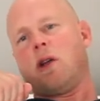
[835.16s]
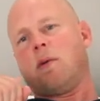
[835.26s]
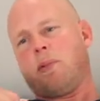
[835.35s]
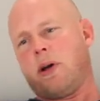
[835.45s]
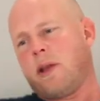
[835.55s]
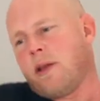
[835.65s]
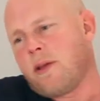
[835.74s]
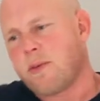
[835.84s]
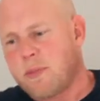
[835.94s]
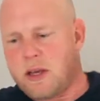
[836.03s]
on, but
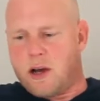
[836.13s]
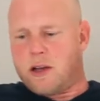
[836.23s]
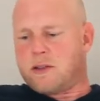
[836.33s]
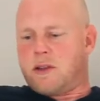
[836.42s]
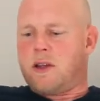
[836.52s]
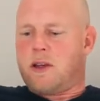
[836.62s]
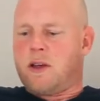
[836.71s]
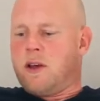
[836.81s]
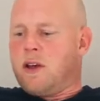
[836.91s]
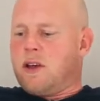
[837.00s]
because of
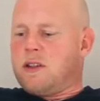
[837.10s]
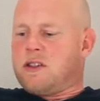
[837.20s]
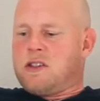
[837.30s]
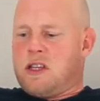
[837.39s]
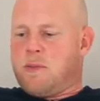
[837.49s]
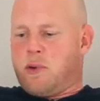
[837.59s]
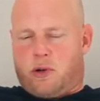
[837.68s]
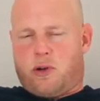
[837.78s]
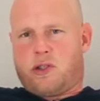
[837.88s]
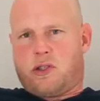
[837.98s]
the deeper
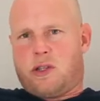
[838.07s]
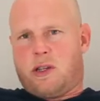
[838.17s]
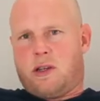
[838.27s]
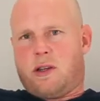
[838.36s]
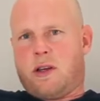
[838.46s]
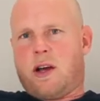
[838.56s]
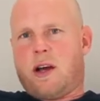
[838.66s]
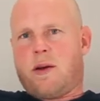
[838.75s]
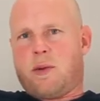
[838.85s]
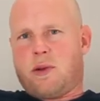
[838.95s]
cushioning
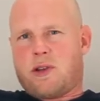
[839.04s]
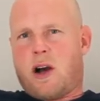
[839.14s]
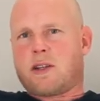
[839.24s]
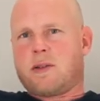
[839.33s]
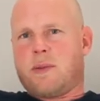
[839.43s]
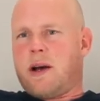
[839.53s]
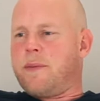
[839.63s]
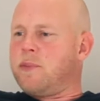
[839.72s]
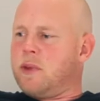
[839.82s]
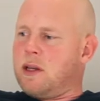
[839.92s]
that we talked
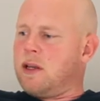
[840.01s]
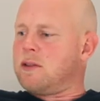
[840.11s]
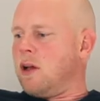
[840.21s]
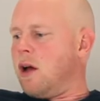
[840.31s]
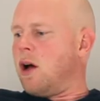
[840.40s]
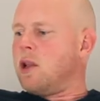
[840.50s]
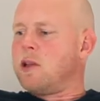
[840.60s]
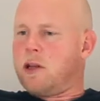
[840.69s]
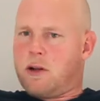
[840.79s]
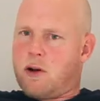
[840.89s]
about, it is a
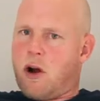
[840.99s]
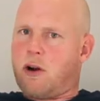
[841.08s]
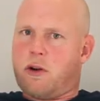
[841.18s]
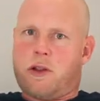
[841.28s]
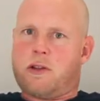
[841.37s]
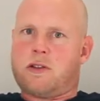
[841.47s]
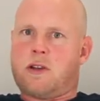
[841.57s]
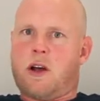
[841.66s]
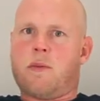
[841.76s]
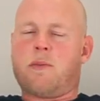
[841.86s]
little harder than
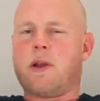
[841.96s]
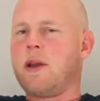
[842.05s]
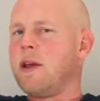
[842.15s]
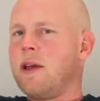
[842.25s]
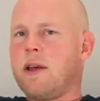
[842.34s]
some, but